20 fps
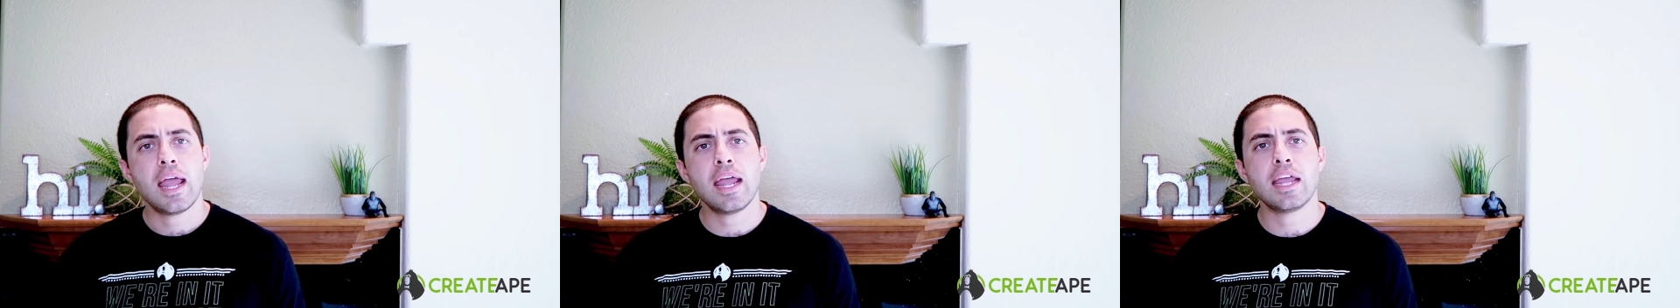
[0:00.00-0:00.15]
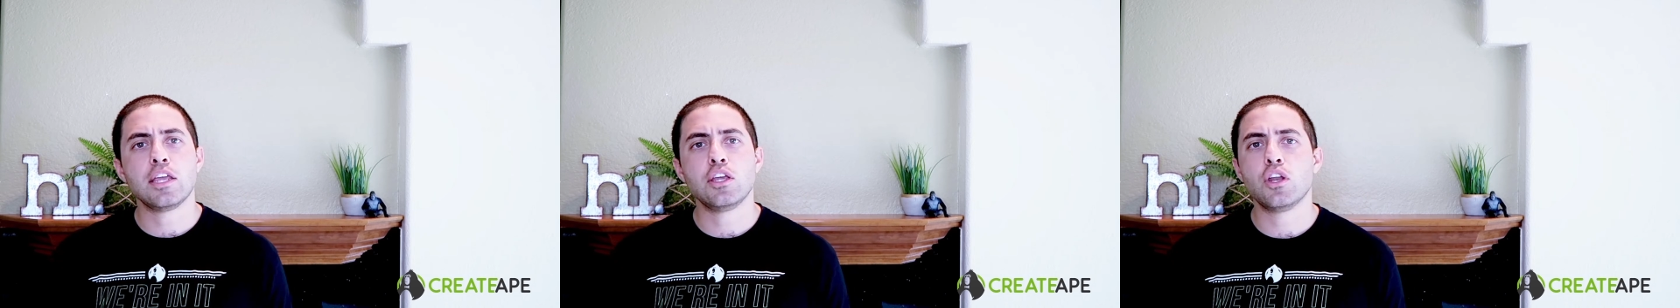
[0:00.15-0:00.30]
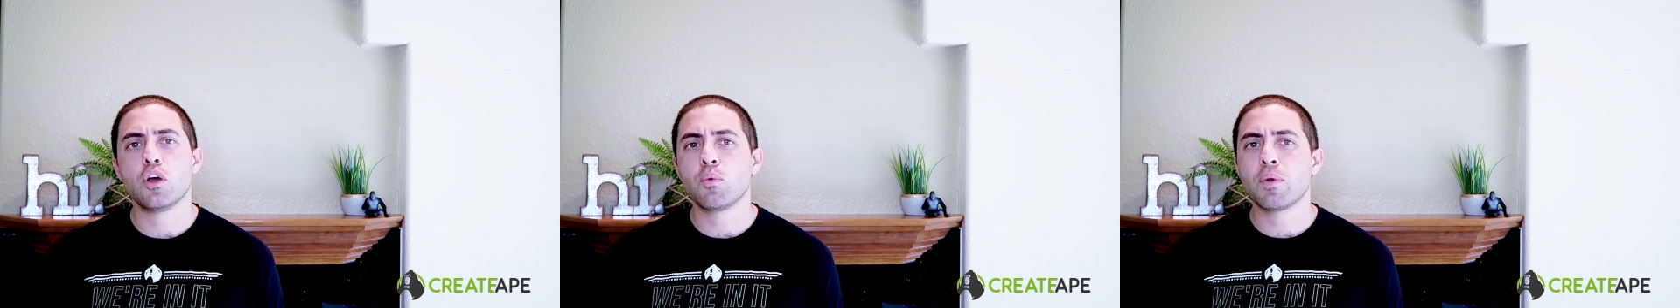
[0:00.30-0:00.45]

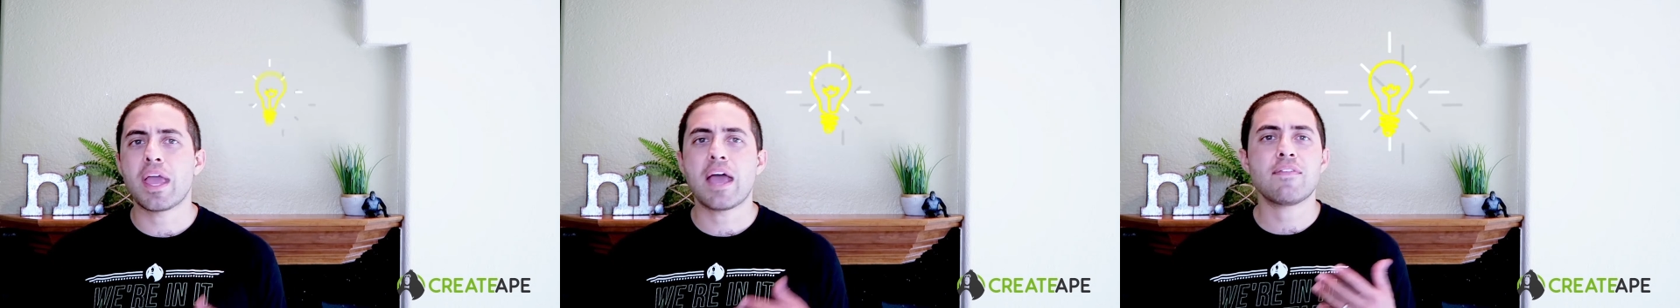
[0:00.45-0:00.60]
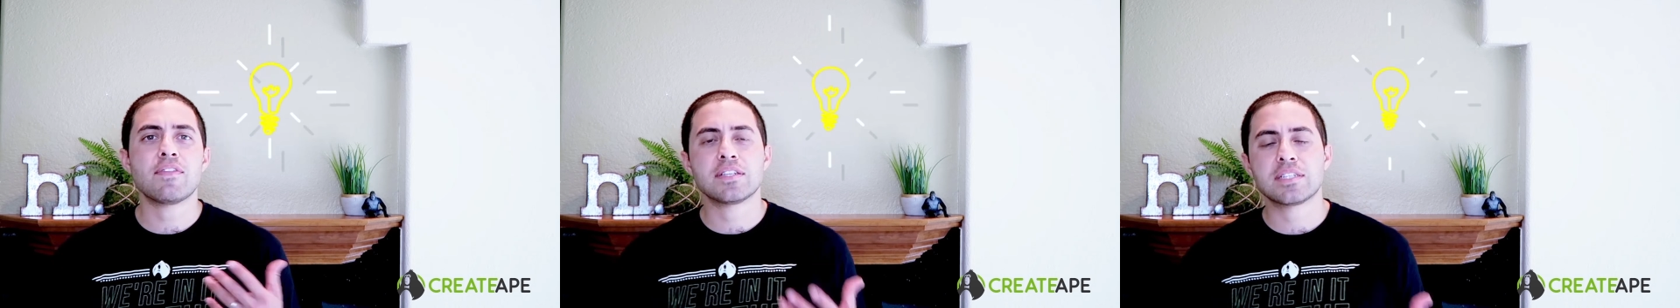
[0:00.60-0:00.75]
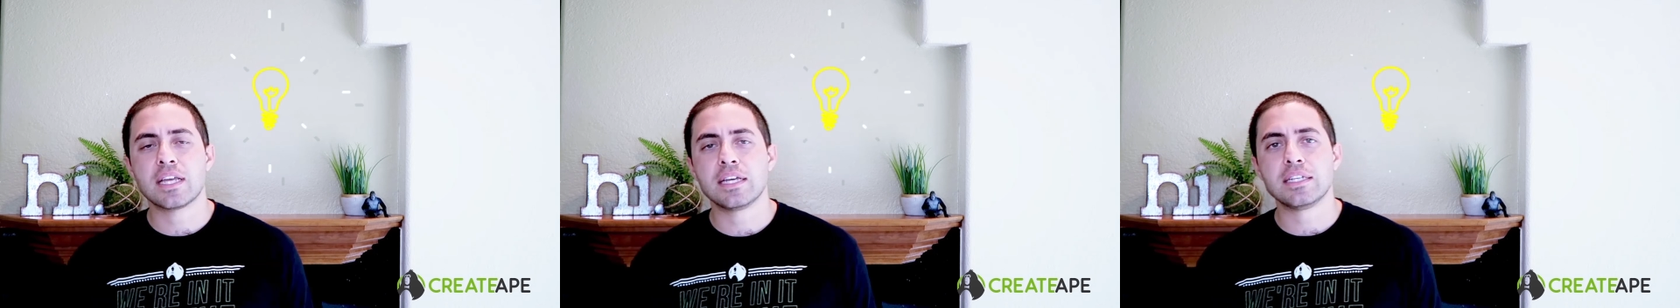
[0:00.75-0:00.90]
hey, we
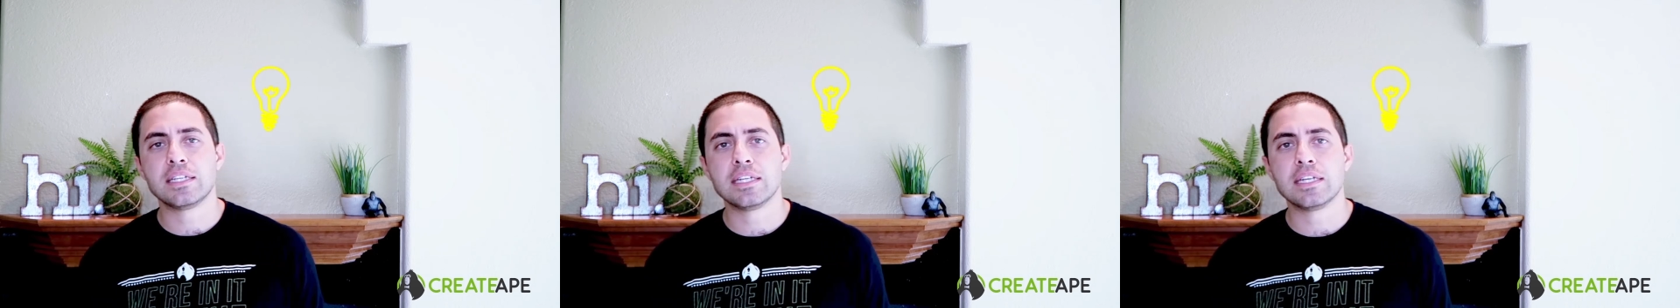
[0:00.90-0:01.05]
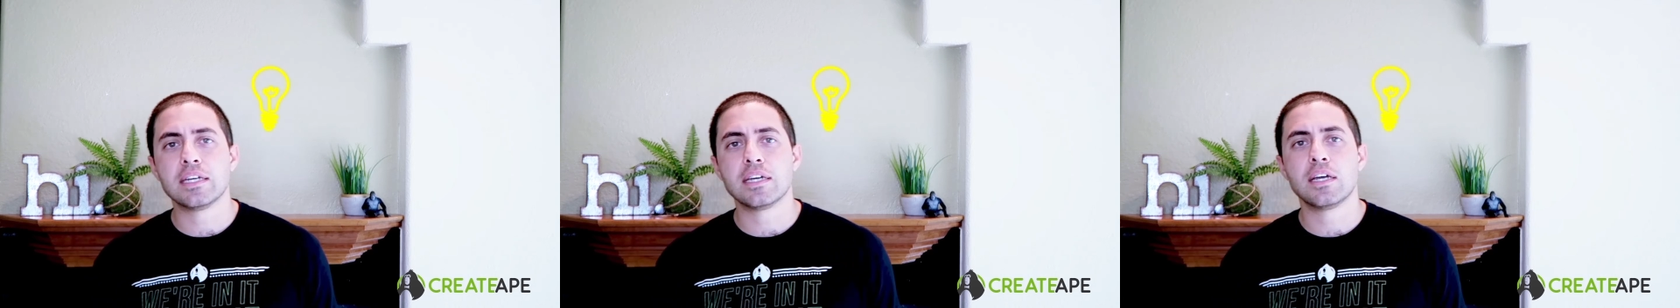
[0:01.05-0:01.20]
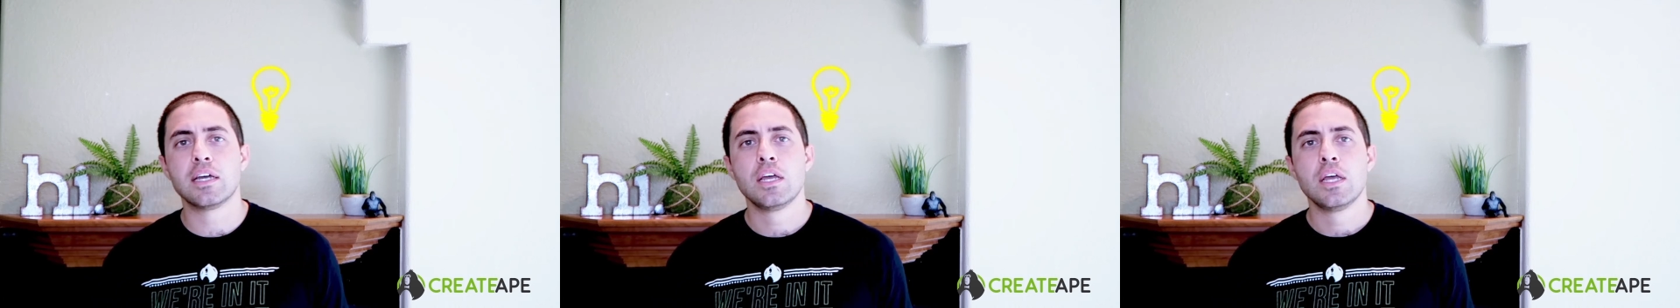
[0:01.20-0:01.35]
had this
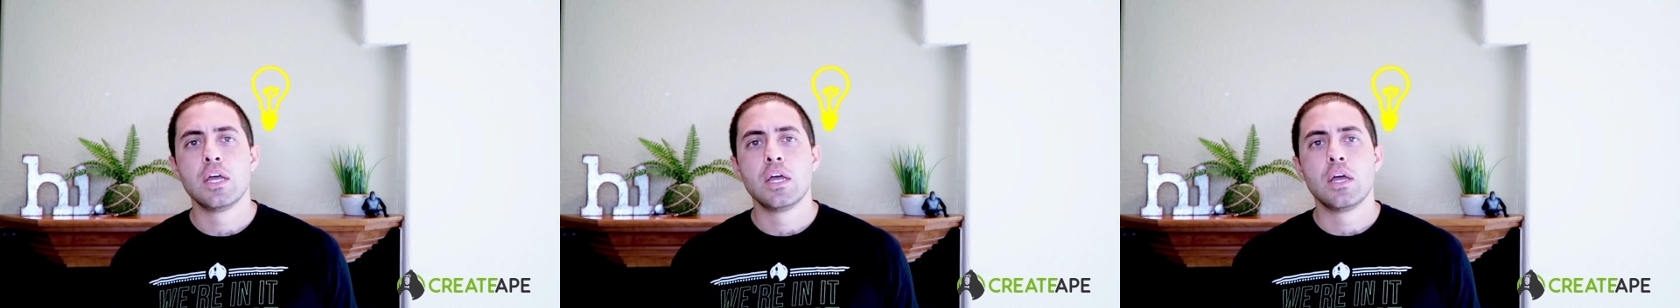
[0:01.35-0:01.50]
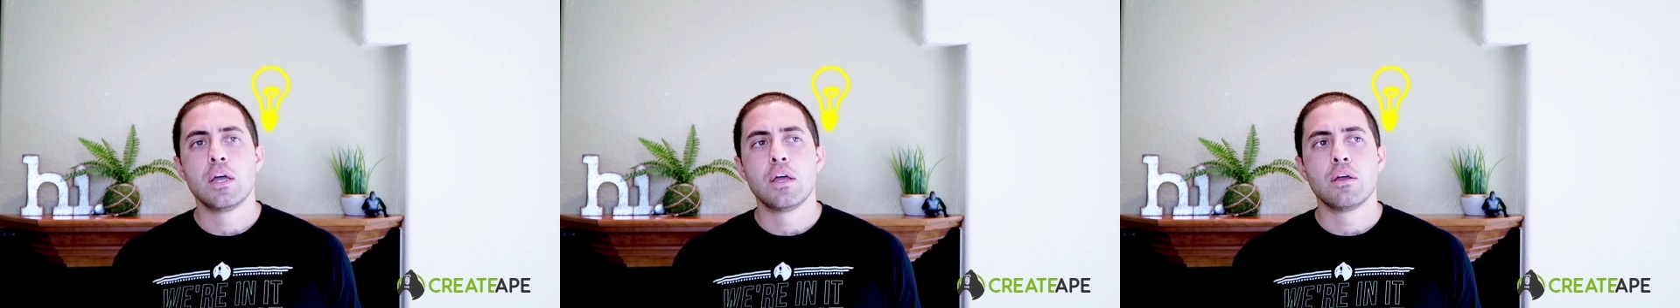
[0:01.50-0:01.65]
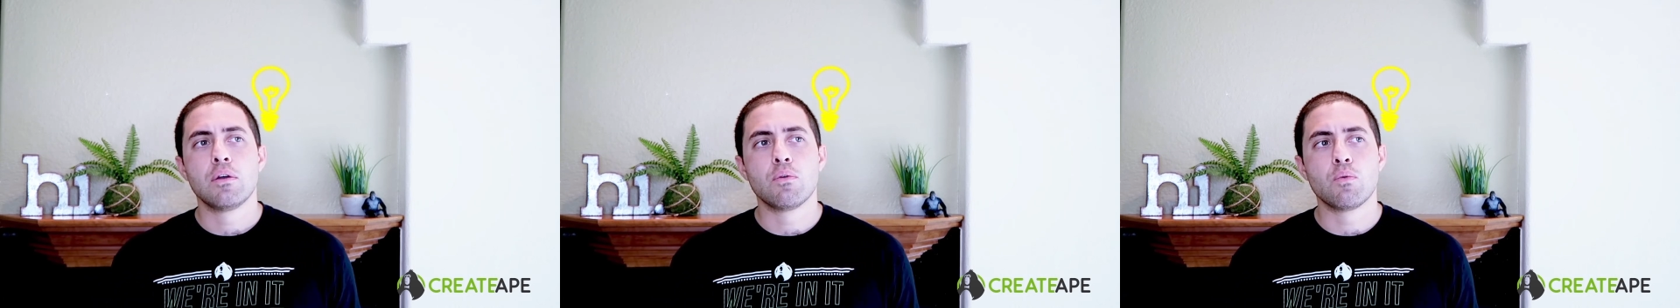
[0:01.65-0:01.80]
idea.